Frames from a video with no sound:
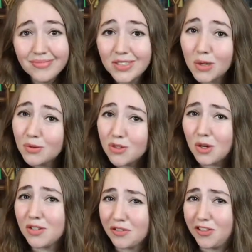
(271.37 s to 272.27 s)
don't
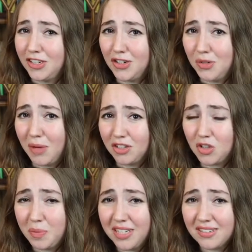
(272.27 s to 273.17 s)
stress over it too much
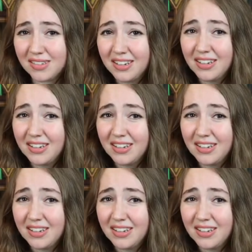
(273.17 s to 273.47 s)
because